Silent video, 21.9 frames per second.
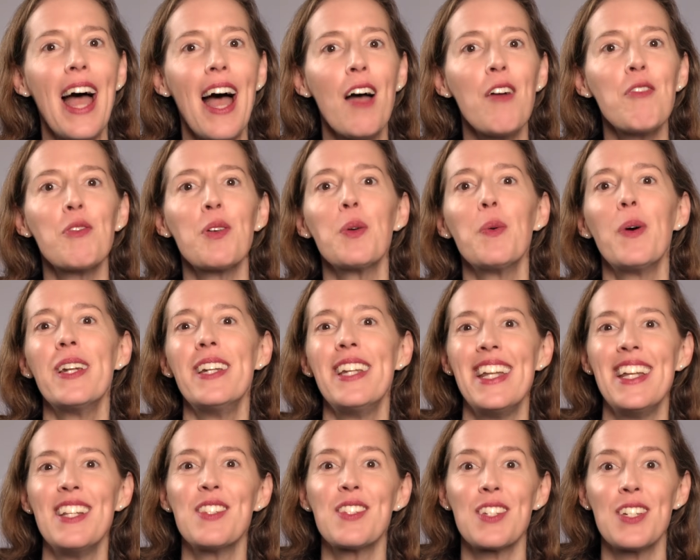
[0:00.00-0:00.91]
everyone
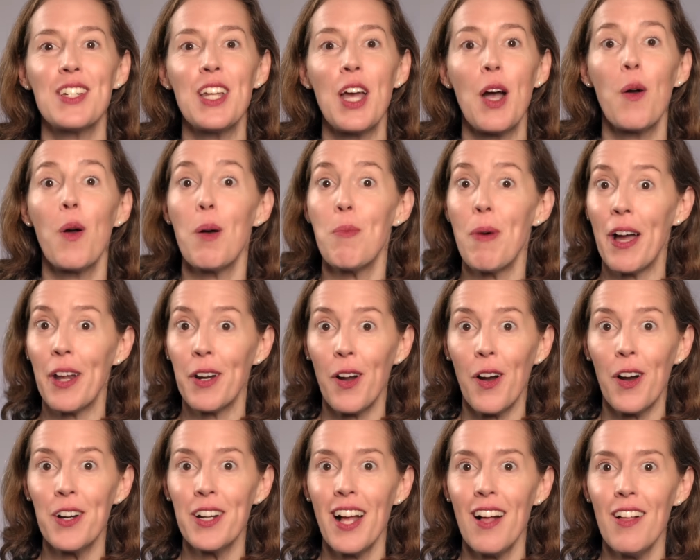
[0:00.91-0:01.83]
needs to know about
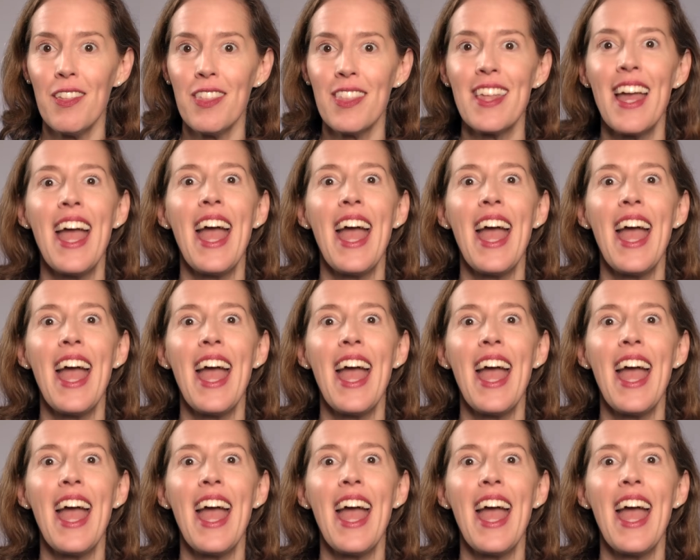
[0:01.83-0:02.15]
heart health